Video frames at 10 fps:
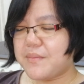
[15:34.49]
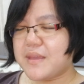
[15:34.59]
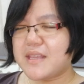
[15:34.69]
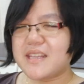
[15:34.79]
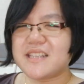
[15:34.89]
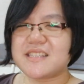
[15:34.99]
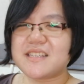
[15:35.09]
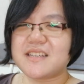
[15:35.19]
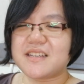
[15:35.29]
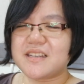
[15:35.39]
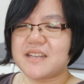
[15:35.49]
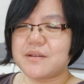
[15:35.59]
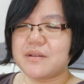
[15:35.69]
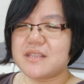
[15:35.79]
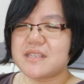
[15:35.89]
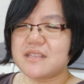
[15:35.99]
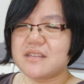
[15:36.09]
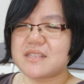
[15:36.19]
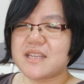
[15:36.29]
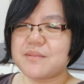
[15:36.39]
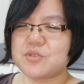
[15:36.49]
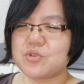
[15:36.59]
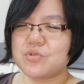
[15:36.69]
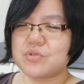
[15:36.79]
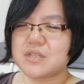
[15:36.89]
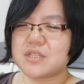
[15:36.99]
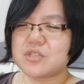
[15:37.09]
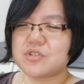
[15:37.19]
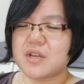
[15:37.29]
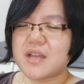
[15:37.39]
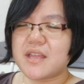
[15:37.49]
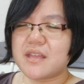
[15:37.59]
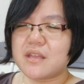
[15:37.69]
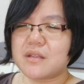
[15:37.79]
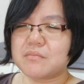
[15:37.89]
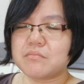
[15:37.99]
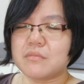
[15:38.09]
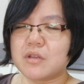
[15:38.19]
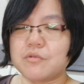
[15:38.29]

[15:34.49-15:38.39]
I mean, it's a good time to just try and